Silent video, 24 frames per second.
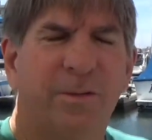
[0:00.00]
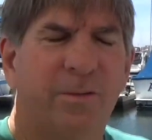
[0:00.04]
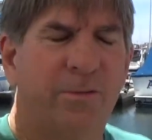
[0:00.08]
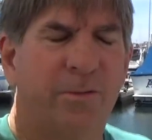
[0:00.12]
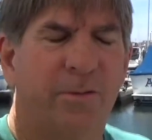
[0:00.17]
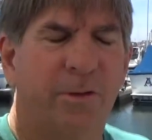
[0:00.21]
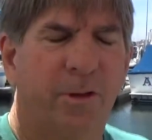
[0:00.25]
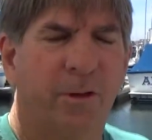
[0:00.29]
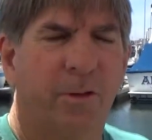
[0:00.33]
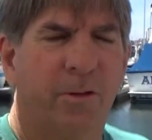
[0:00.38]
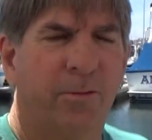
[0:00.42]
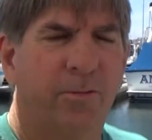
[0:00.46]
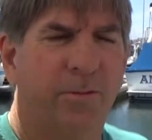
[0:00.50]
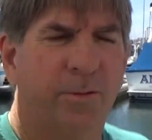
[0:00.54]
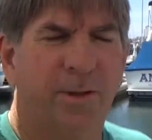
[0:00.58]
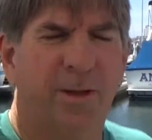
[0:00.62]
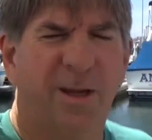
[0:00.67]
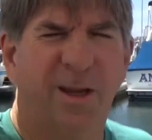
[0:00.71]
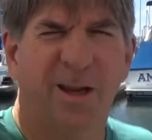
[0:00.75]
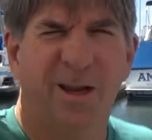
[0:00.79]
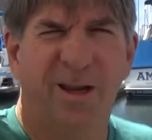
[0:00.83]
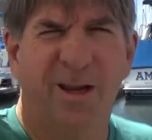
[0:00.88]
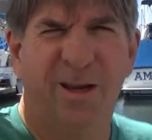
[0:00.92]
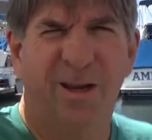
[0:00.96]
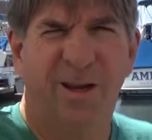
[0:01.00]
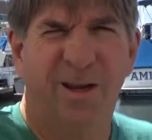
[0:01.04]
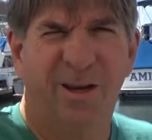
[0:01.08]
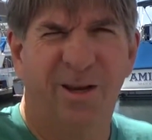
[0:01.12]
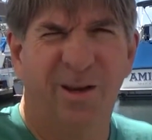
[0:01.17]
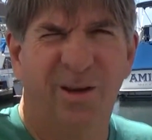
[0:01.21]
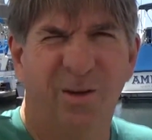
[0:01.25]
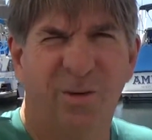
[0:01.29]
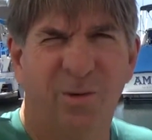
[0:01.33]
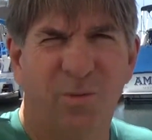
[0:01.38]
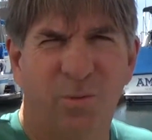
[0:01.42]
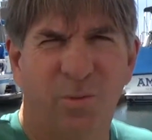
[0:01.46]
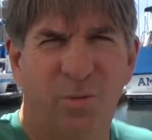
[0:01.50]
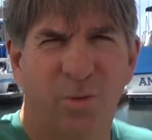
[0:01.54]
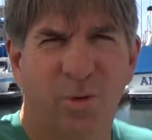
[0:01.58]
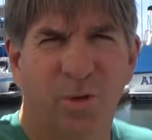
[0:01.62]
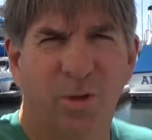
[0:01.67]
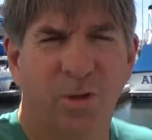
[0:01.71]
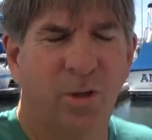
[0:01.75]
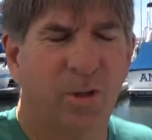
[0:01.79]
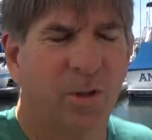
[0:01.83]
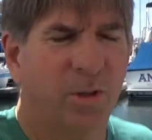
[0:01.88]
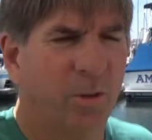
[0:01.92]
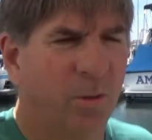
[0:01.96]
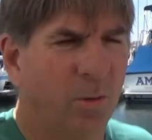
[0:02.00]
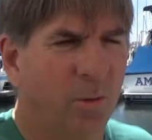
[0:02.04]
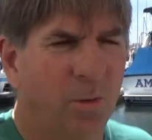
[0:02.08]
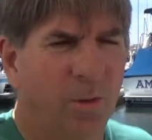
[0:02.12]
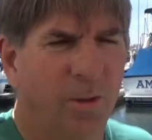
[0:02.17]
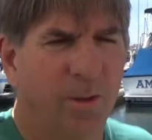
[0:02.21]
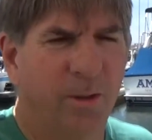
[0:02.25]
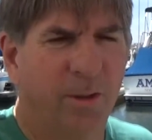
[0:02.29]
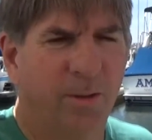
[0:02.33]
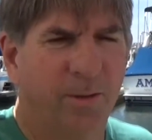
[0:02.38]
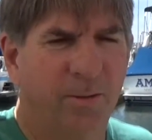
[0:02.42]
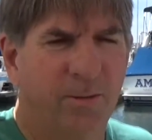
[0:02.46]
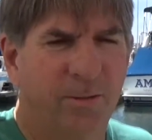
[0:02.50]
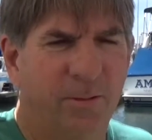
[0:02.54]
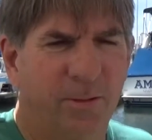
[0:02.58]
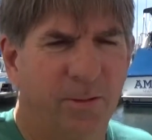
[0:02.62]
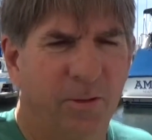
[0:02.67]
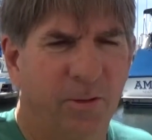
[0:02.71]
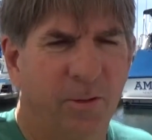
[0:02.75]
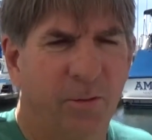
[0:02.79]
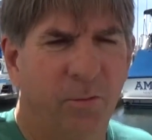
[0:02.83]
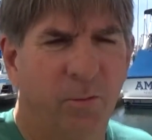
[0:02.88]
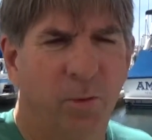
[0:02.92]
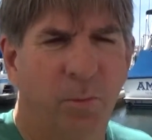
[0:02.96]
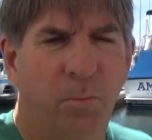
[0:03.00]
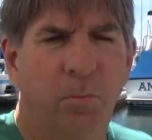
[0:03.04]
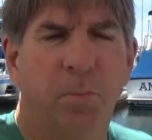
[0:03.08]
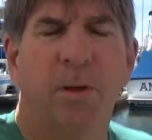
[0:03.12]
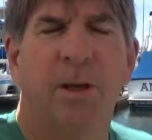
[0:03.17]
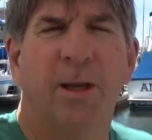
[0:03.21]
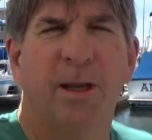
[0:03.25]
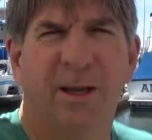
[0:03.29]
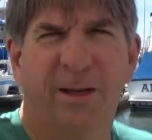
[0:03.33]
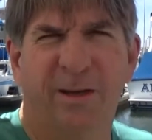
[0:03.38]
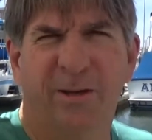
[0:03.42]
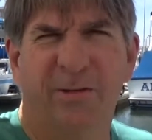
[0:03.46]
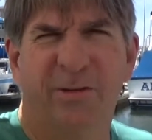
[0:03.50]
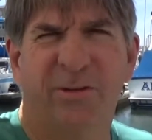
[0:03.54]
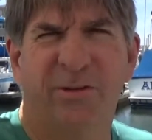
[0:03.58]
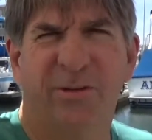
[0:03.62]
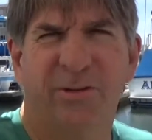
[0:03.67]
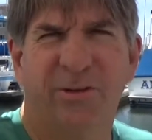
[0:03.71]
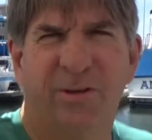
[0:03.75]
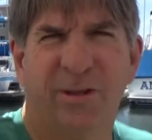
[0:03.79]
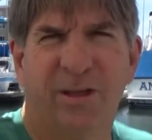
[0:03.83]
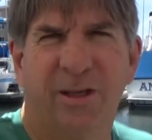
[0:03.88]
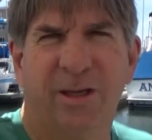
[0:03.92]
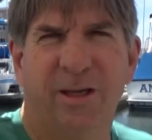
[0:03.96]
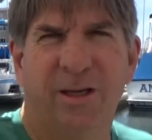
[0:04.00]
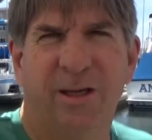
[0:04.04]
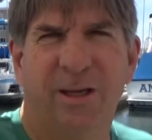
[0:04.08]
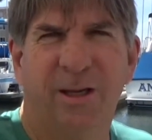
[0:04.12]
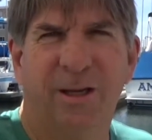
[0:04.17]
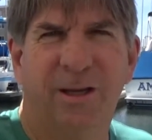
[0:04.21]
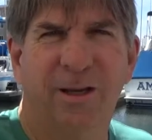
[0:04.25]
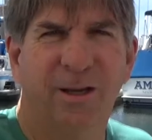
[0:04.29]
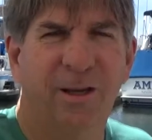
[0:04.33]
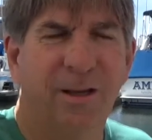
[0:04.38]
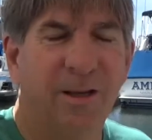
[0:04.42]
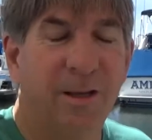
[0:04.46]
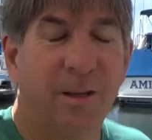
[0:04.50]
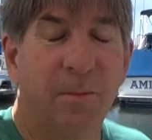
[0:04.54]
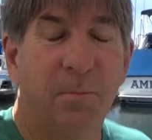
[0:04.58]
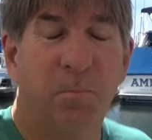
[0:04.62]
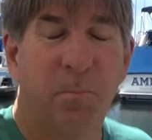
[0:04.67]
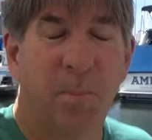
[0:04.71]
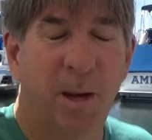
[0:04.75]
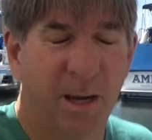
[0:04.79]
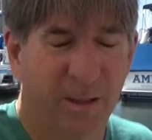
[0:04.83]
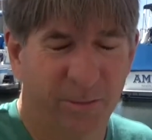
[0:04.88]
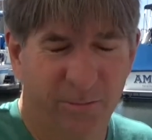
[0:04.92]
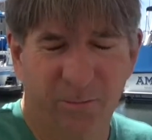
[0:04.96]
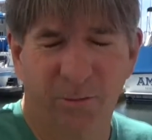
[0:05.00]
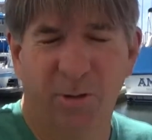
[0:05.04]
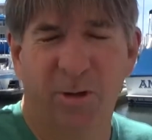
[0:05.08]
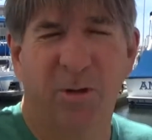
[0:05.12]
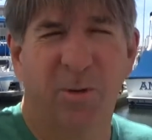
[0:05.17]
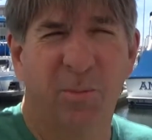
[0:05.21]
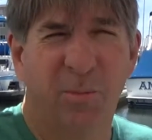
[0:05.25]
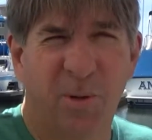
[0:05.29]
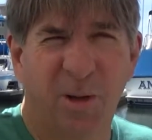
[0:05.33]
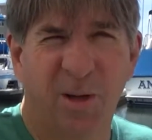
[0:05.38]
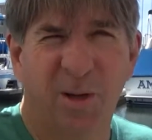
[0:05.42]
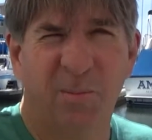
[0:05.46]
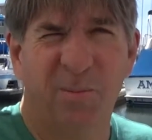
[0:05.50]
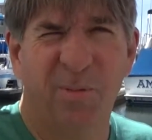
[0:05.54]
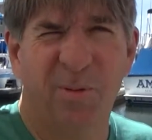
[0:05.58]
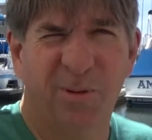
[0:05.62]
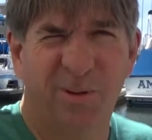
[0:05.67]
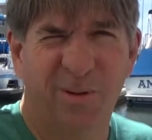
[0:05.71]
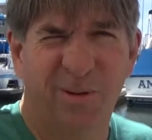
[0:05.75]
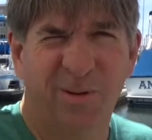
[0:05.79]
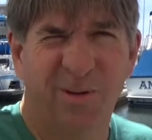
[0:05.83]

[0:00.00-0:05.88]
So today we're going to replace the macerator pump